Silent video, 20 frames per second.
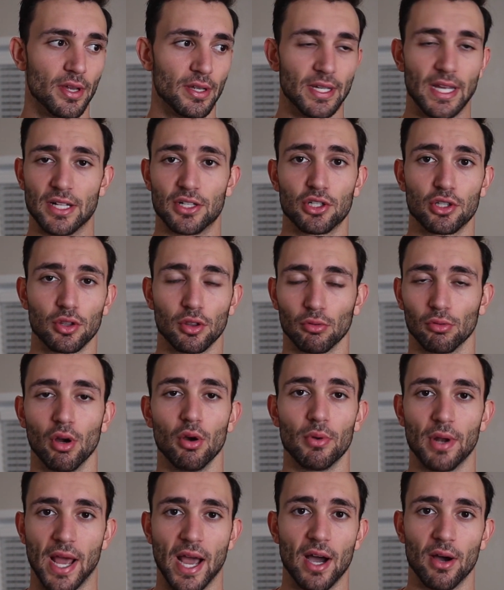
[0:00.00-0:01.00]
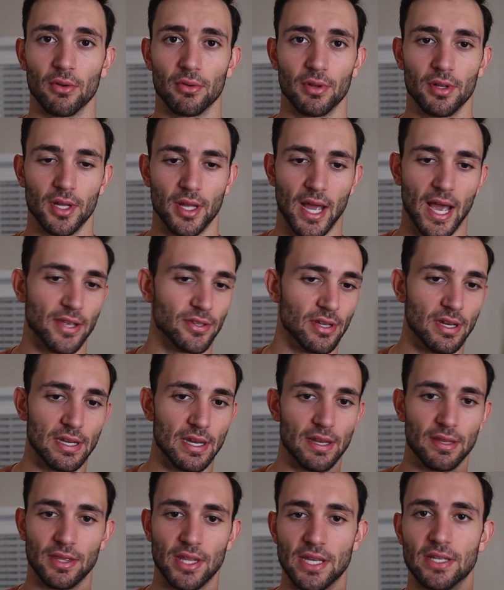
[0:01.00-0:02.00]
gets thrown out as
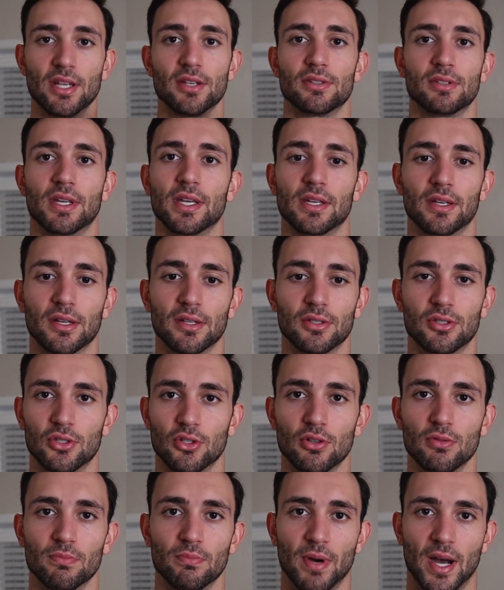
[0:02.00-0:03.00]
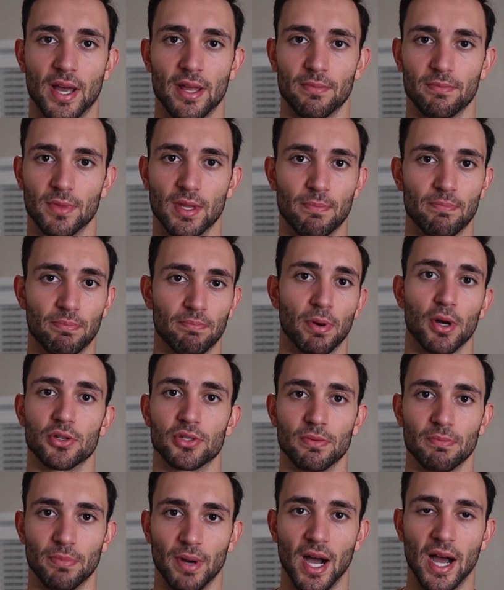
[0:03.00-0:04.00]
in it doesn't get consumed by the
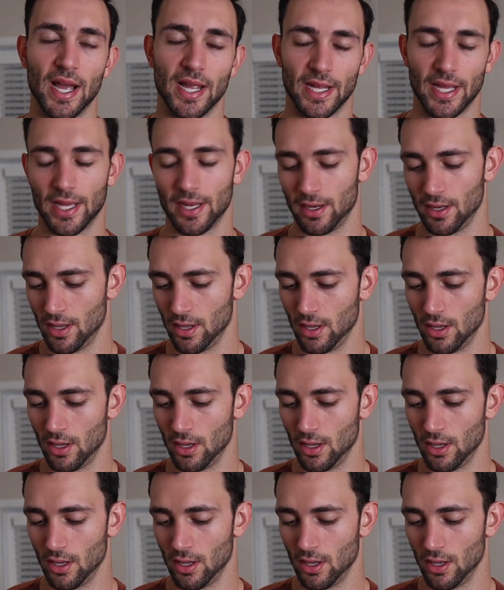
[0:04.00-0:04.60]
person buying it.